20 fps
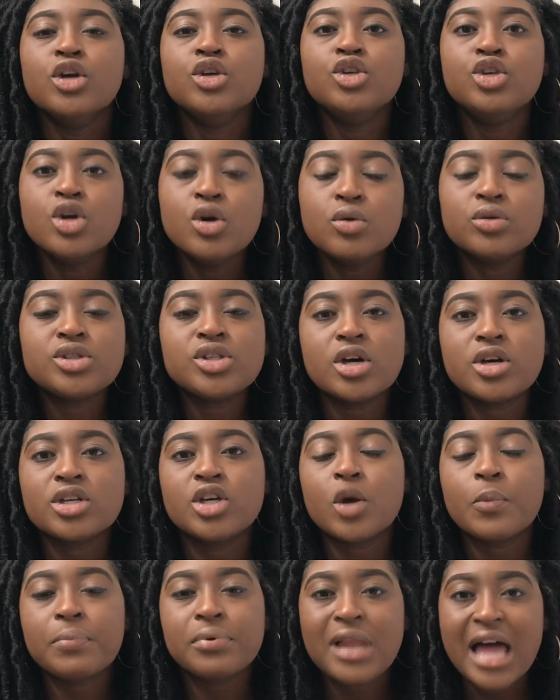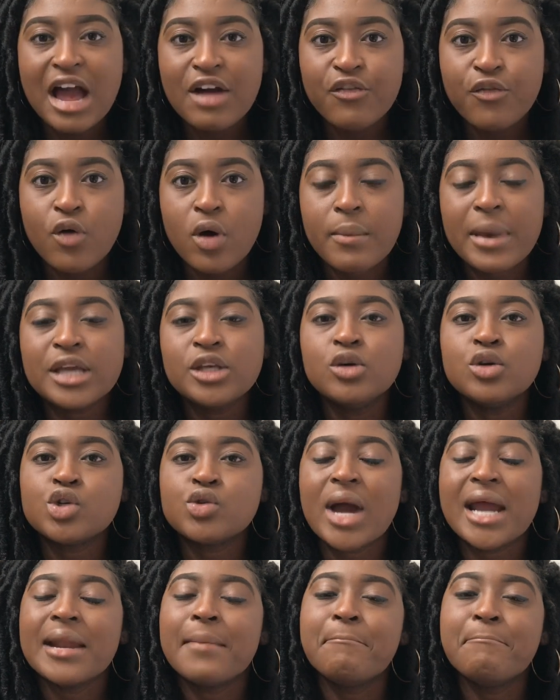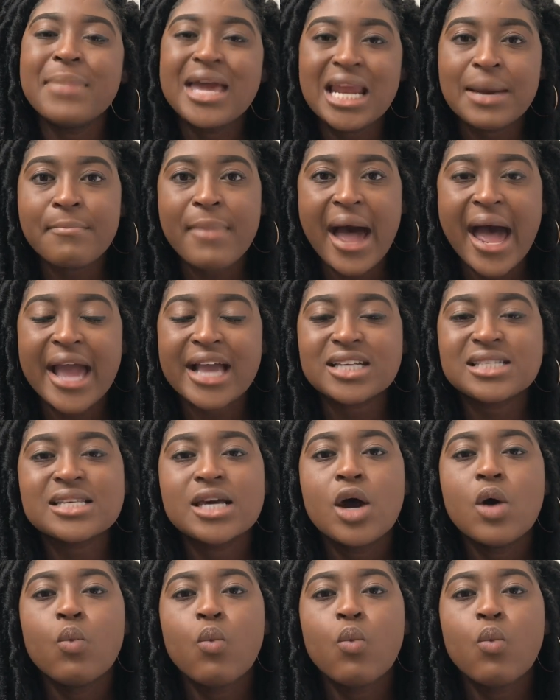You took your platform and you tried to minimize